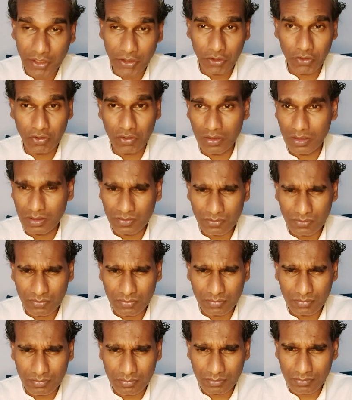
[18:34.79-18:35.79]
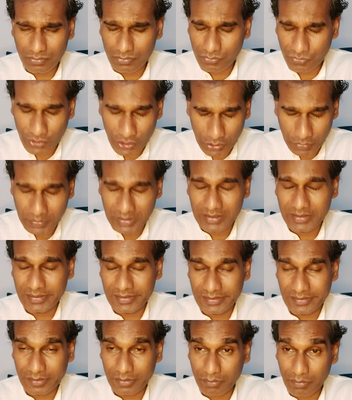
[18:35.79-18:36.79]
which means by remembering
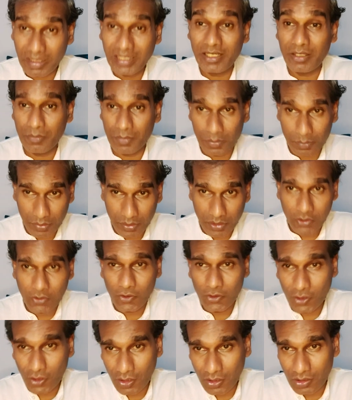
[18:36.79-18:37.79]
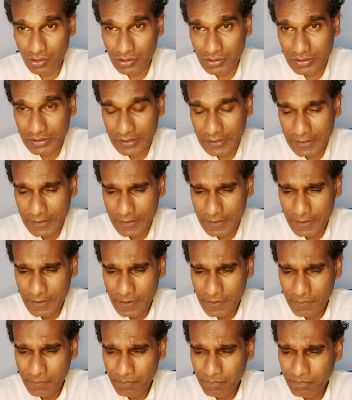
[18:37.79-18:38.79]
God, then there is
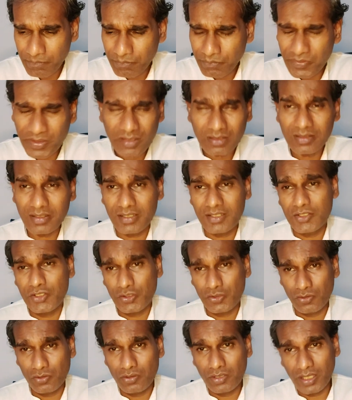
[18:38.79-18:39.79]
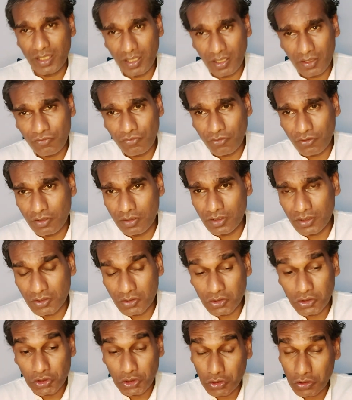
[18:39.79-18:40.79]
no need for you to
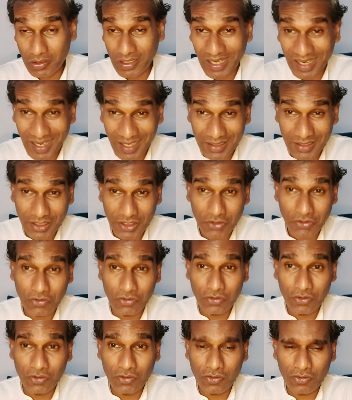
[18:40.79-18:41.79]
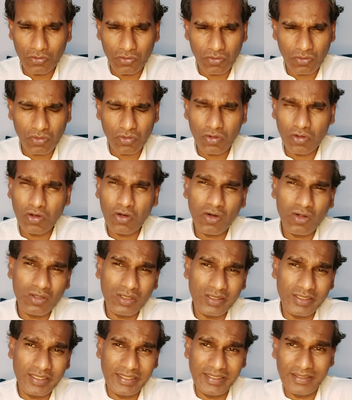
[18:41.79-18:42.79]
undergo all the
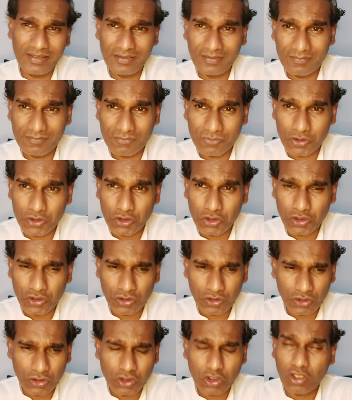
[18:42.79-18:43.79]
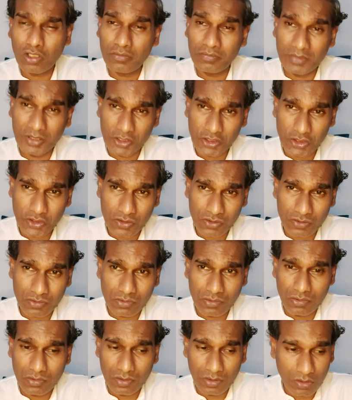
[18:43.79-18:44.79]
torments of
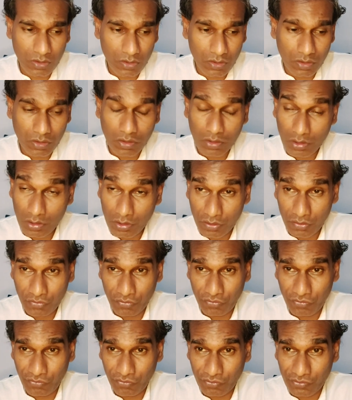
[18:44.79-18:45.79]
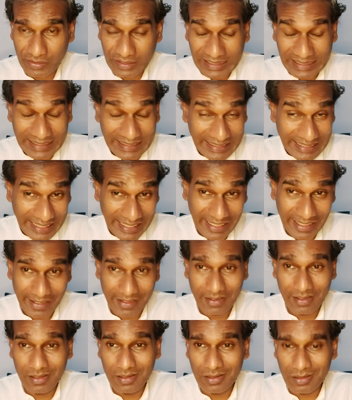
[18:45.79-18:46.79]
the hell in the
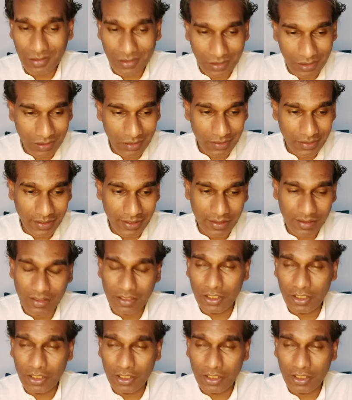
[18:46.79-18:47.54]
last days.